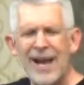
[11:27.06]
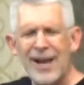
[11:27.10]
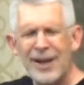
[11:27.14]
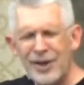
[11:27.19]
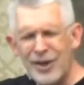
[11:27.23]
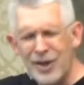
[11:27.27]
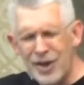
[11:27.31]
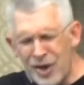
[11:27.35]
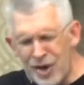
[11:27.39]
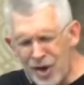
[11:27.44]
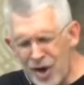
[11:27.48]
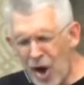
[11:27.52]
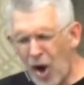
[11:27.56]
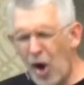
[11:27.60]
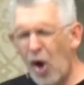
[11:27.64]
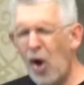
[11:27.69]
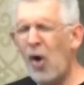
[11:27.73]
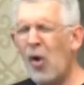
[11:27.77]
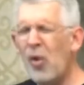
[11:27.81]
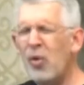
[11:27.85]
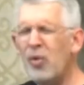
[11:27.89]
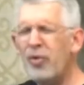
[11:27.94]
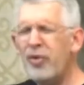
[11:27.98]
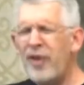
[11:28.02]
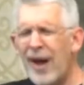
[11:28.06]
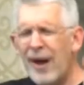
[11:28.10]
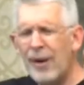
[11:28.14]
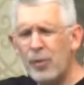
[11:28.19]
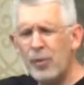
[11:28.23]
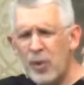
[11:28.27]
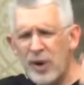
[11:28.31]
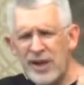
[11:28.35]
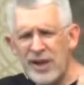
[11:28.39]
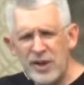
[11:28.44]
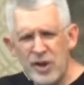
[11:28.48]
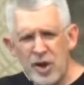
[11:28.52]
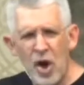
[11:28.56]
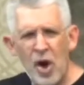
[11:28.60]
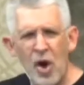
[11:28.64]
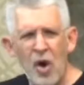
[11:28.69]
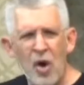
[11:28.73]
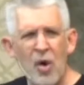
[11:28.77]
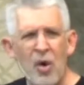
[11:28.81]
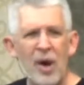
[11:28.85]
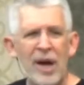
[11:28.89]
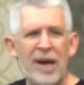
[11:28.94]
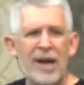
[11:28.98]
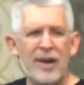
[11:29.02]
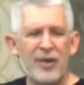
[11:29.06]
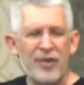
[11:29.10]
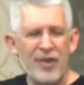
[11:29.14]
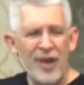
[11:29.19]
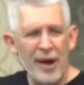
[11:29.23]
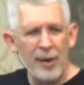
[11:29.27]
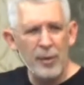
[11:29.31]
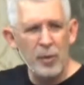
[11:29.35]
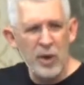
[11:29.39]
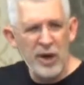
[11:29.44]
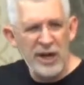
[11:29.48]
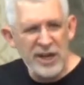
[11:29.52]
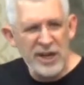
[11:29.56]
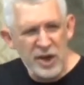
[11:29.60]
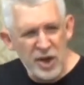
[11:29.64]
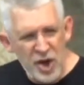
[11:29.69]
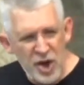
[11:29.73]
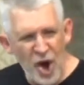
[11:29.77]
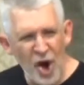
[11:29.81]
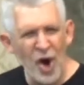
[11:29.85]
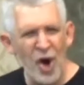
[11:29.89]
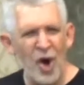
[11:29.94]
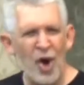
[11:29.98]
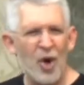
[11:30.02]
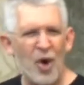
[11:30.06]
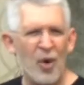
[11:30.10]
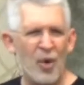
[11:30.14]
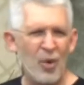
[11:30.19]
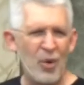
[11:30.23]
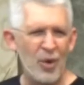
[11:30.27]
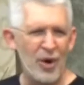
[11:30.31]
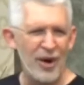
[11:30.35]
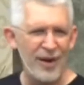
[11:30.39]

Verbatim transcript: know that we know that we know.